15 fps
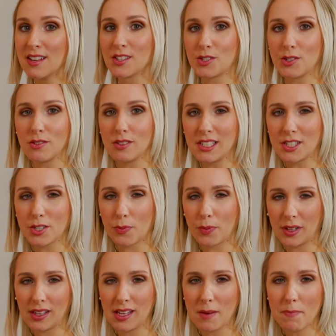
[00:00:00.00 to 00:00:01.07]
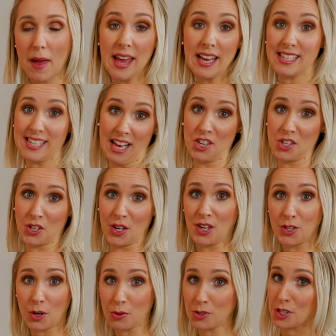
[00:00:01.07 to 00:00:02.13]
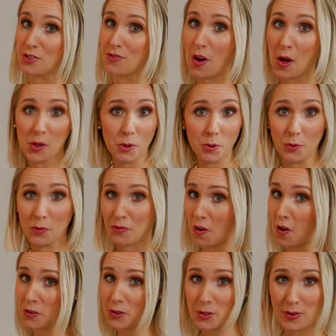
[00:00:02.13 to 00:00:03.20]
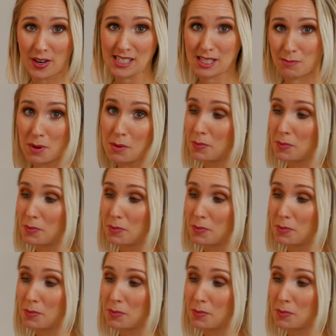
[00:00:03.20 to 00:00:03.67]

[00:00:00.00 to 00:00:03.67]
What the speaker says: so you need to really pay attention and don't just follow the recipe